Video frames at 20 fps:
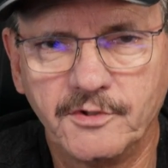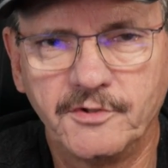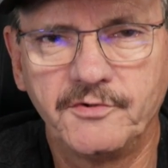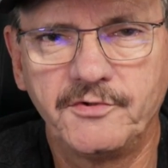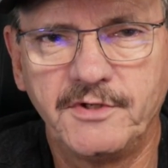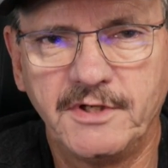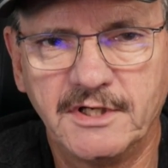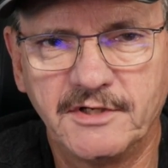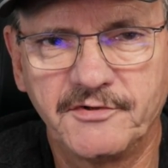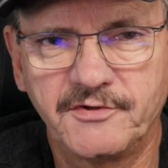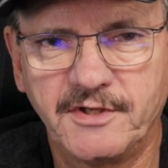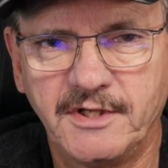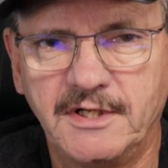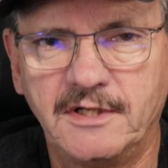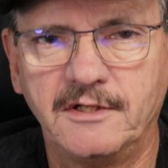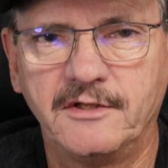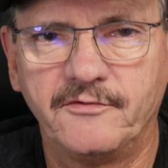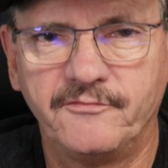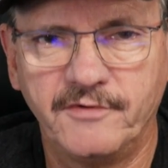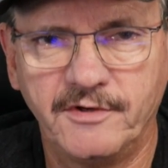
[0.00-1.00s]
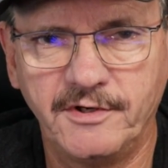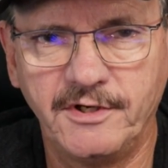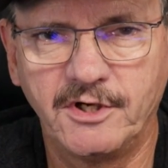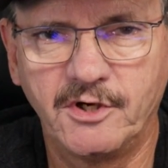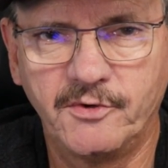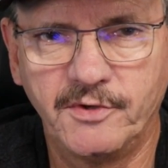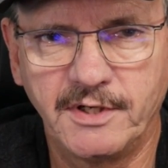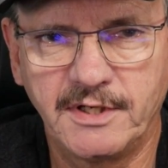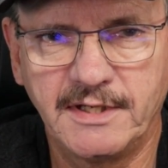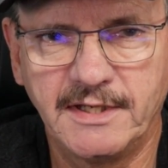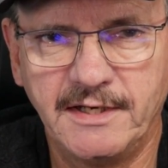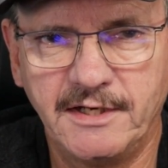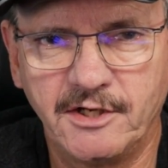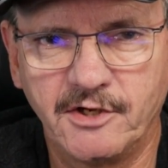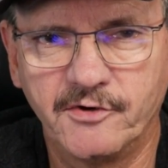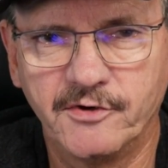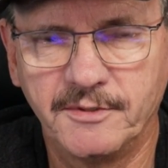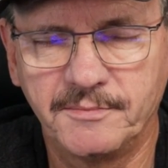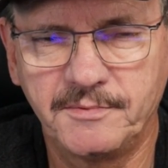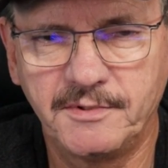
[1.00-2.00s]
Though Tailscale is very quick at
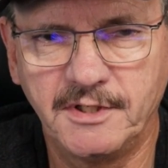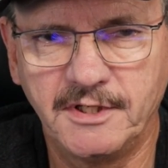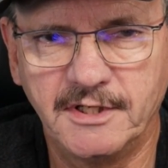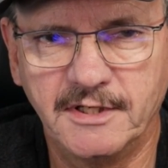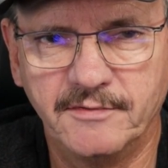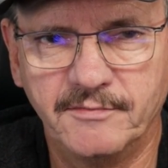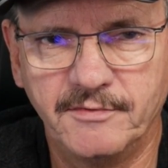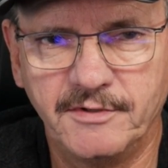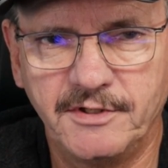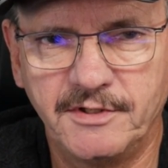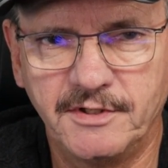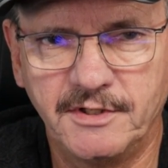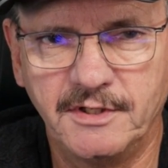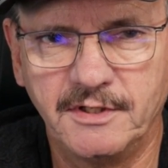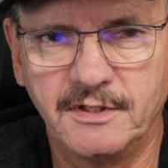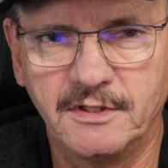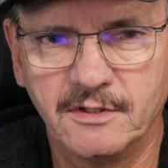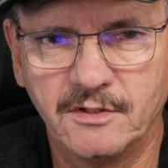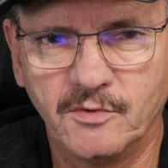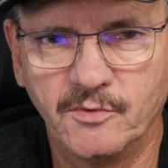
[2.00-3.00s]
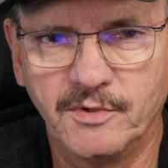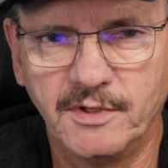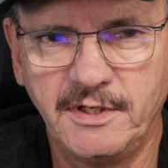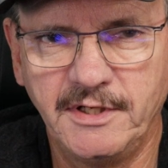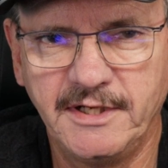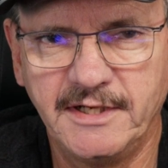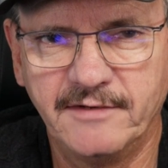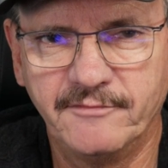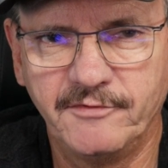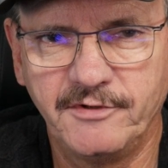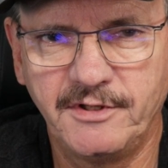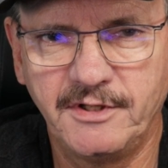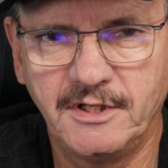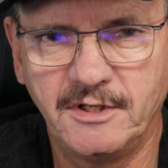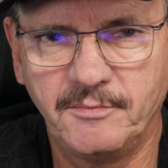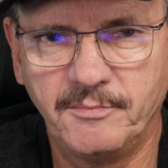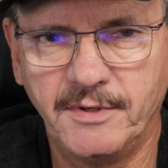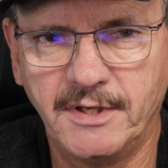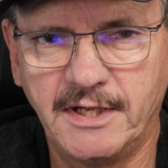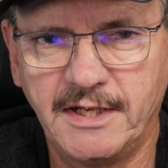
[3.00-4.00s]
encrypting everything, running
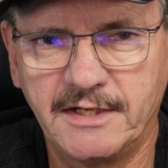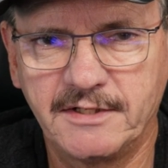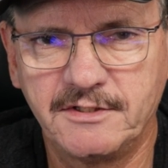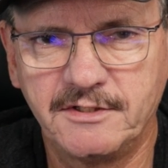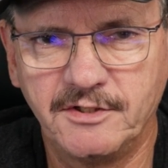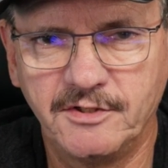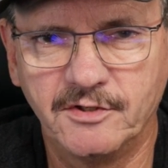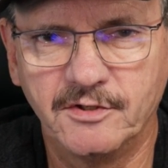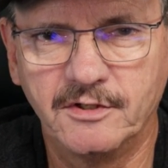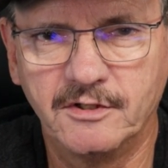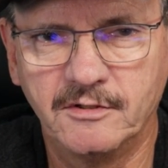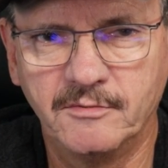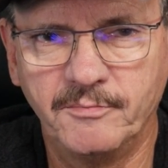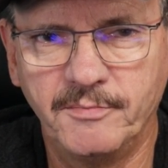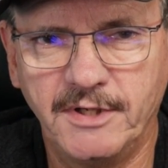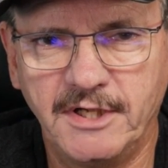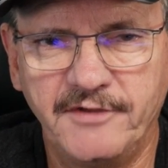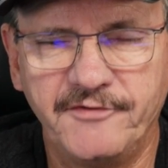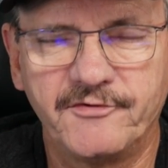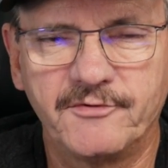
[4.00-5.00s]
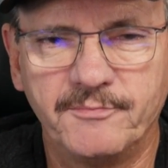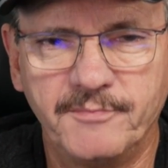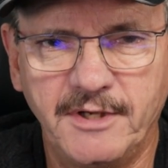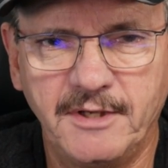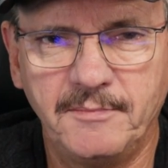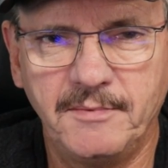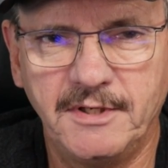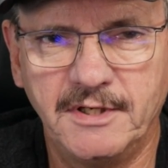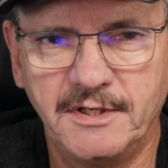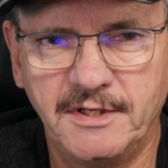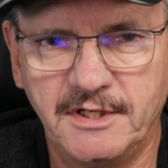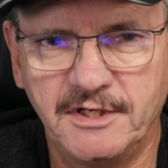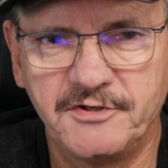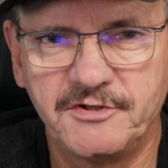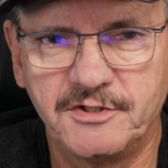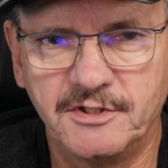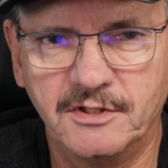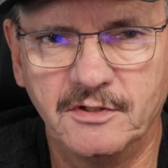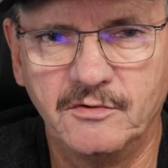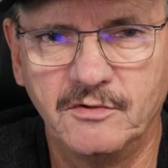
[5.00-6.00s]
everything back to your home base may be an
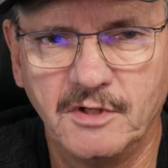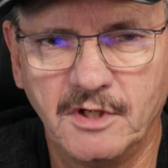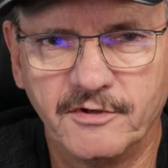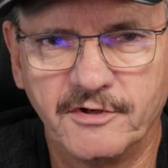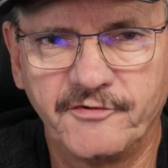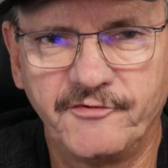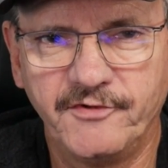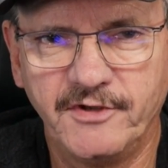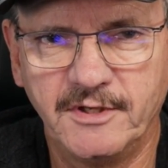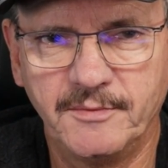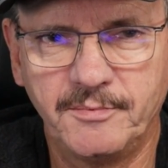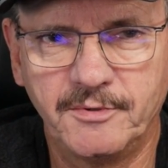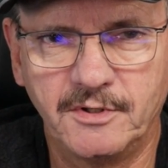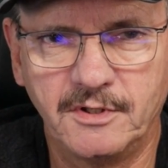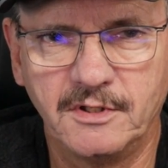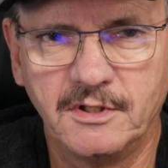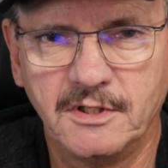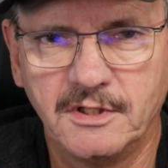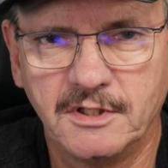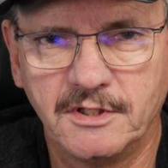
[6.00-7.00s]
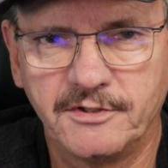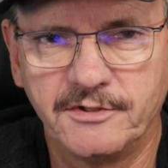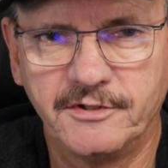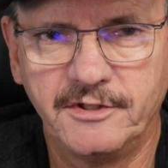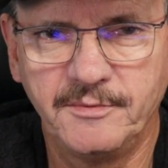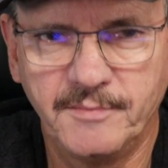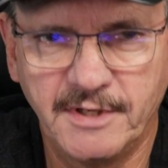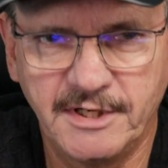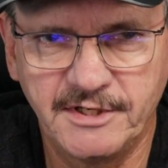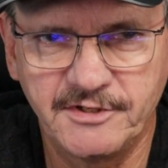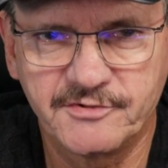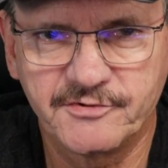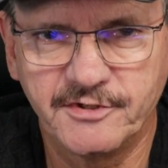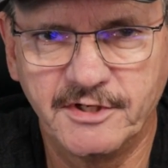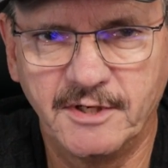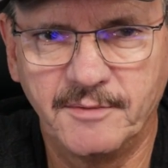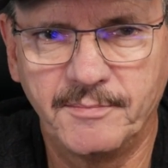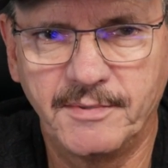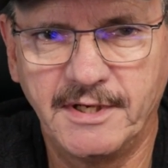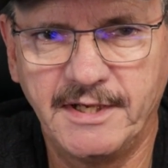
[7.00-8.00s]
issue. For example, during my
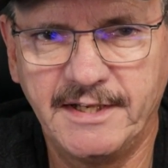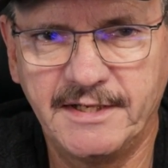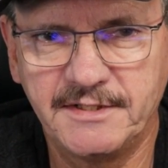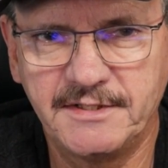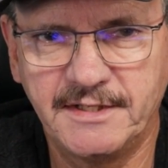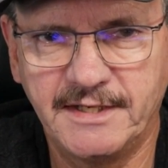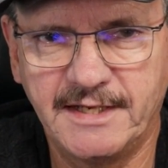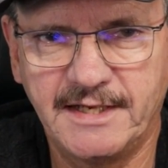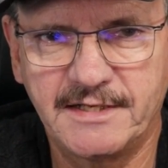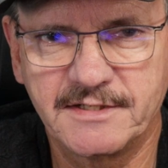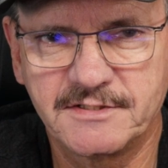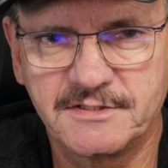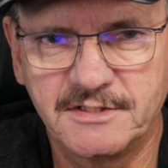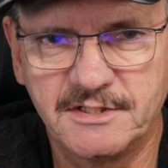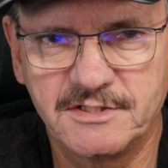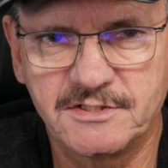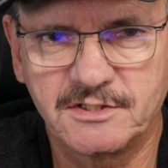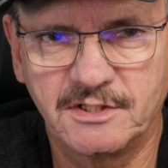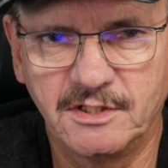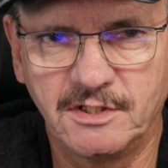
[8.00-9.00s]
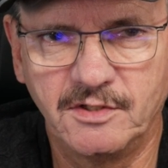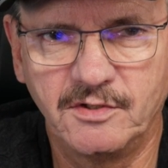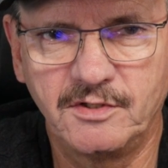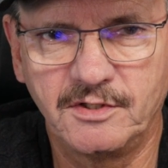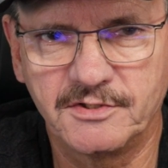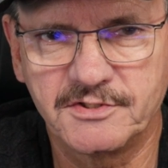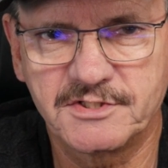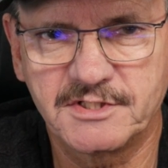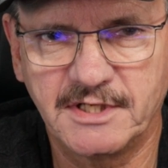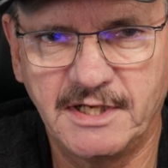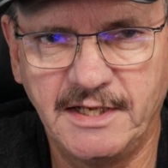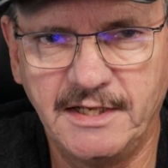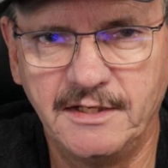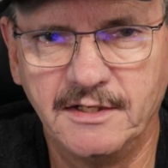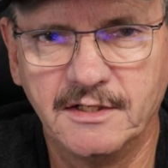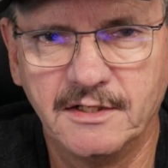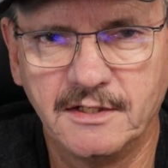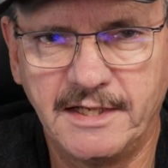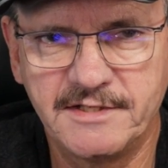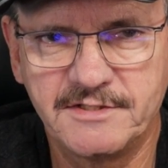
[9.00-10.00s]
trip, I had to access a local
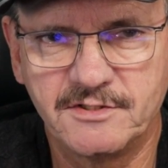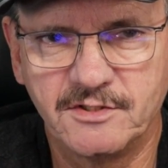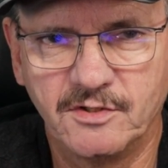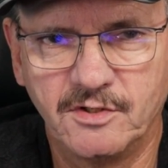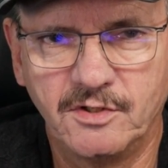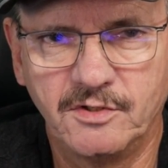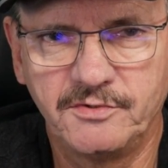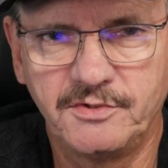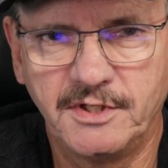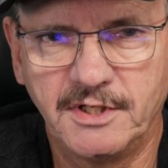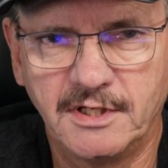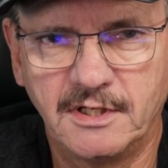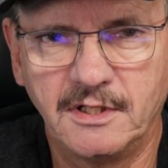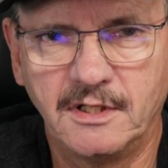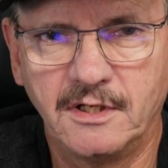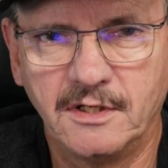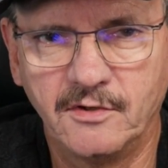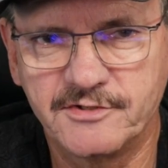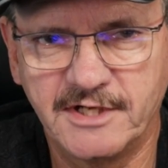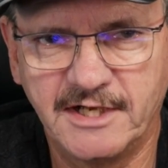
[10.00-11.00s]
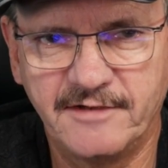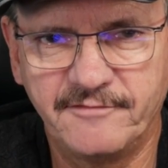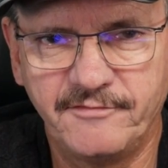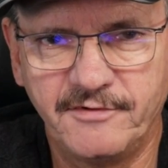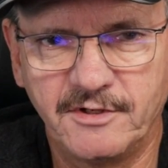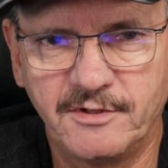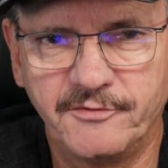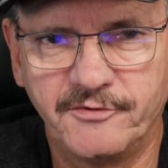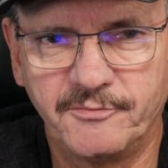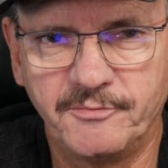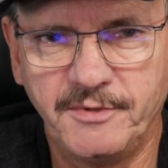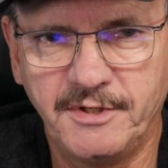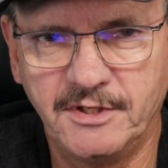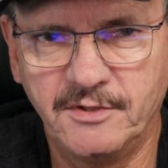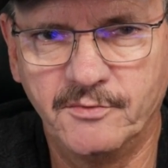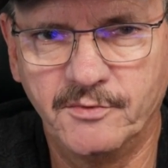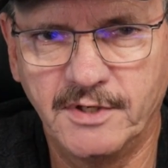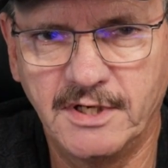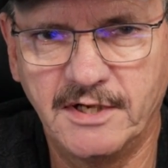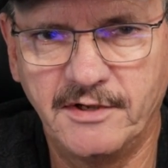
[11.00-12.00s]
site as the hotel traffic was
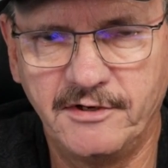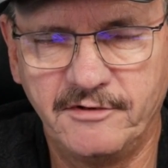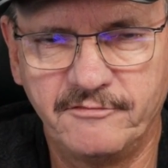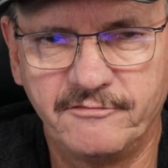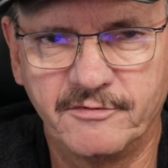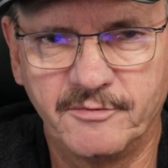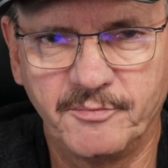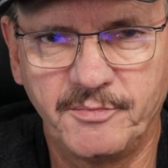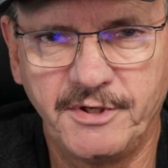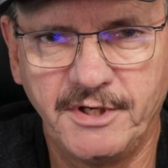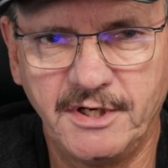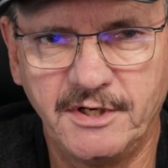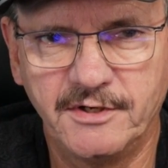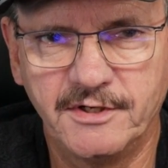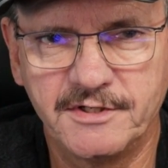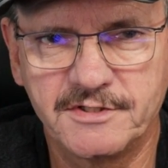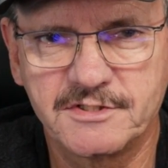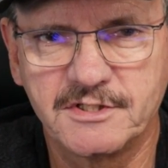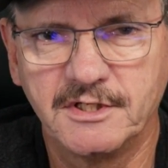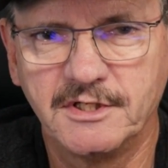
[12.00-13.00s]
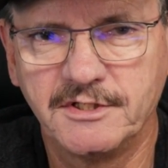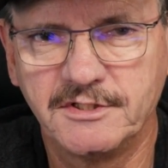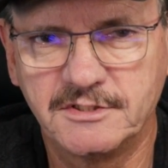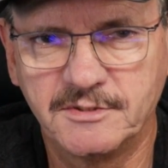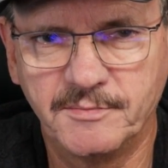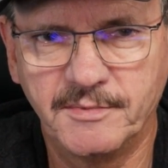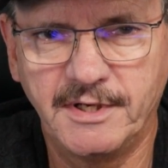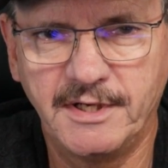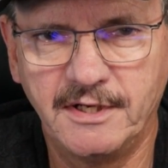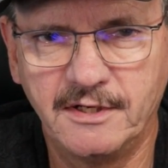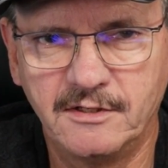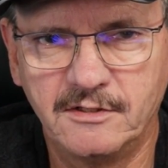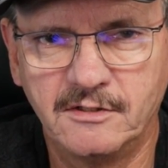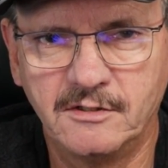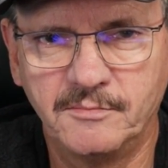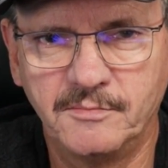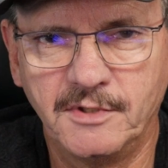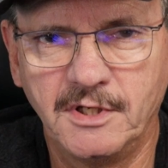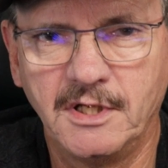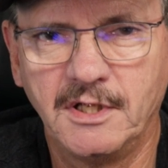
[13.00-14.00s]
being routed from Paris to my
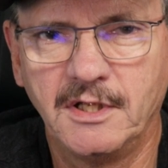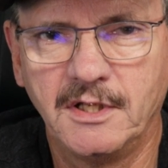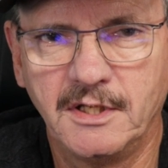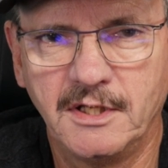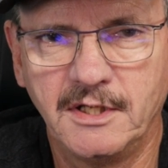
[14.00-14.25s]
home